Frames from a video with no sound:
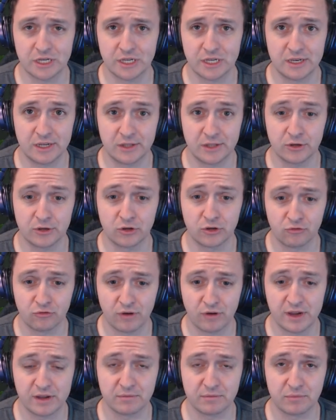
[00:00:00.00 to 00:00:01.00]
another
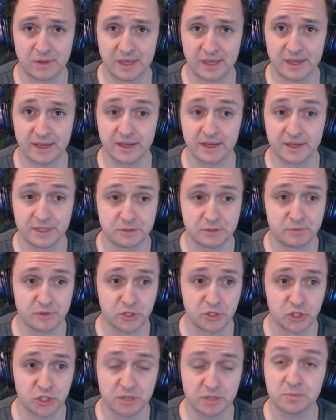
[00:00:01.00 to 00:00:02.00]
great player, has been
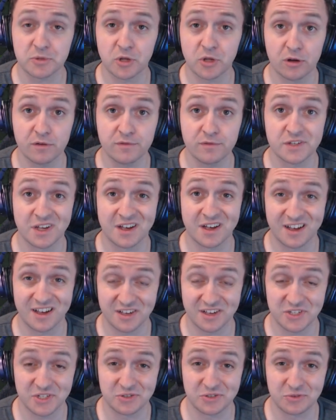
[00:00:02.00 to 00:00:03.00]
shipped off to
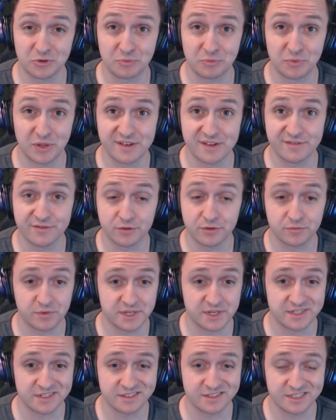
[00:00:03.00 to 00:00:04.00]
Arsenal to play for the
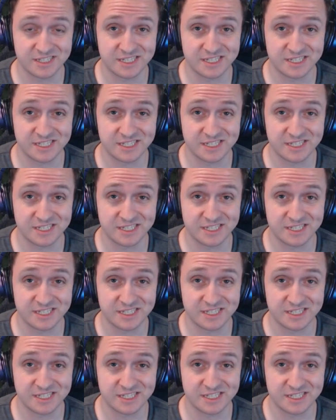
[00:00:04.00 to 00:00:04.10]
rest of the